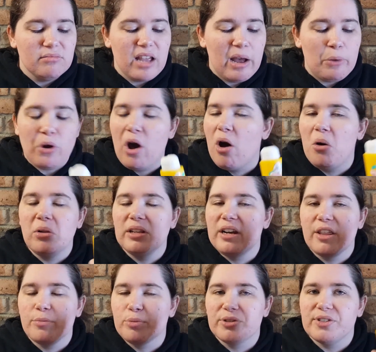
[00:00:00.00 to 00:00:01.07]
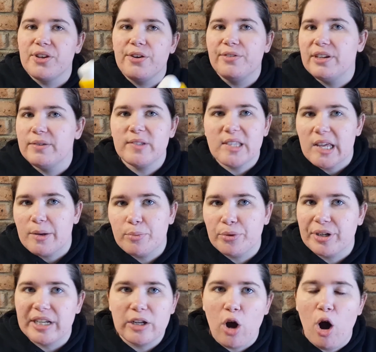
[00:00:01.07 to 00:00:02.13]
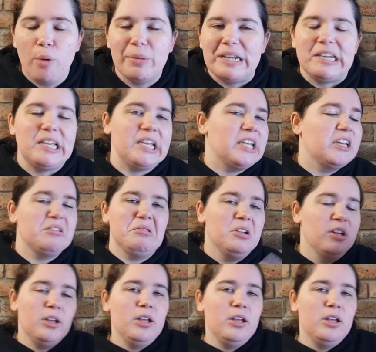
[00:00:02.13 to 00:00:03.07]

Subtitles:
alcohol and other preservatives that are pretty common in